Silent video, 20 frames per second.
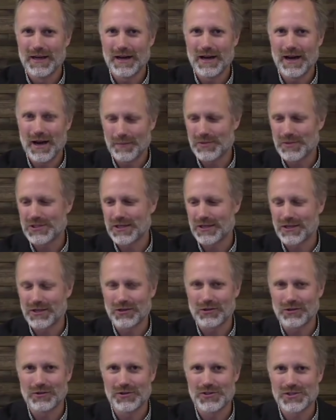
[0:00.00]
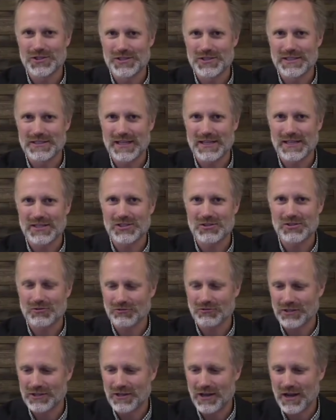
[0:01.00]
opposite conclusions, and that's
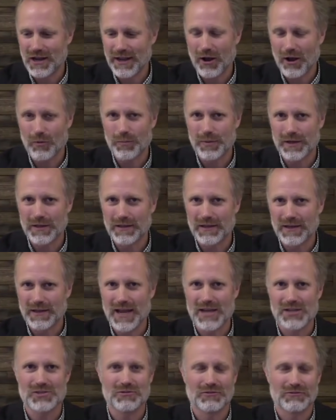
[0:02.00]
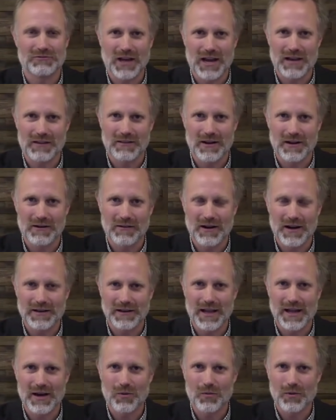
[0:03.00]
certainly not helping the national dialogue right
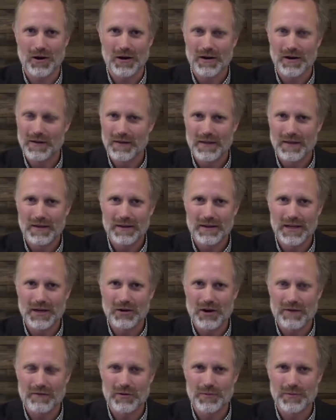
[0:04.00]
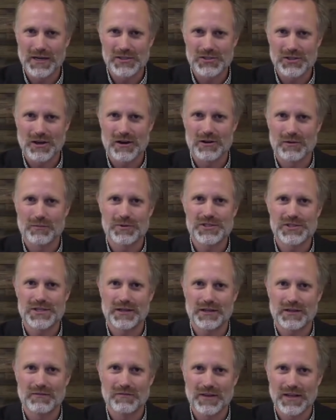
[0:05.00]
now, where you know everybody is
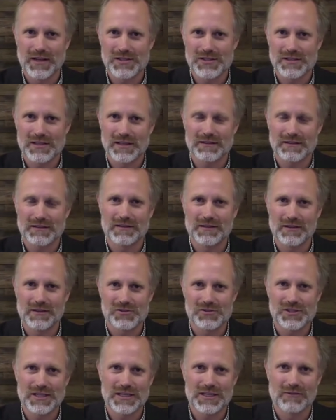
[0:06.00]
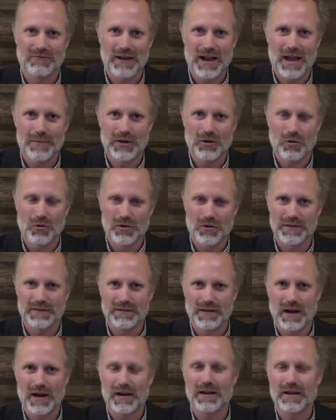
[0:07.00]
100% convinced that that they're seeing the rabbit or the
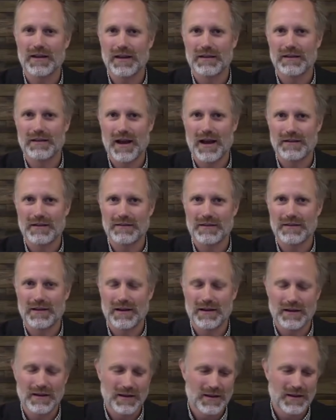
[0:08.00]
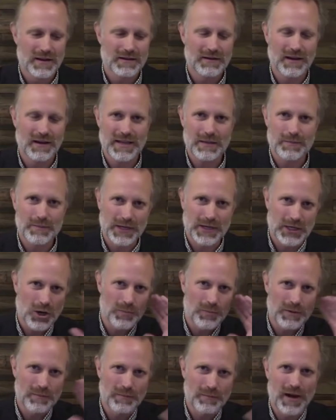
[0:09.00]
duck and not uh, not keeping an
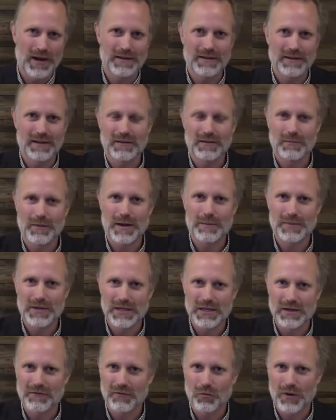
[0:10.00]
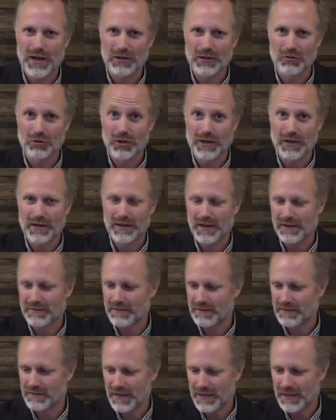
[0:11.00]
open mind that there might be a different way to look
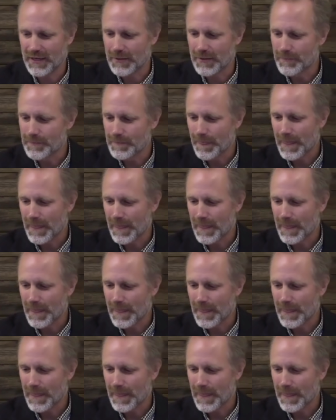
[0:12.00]
at the data.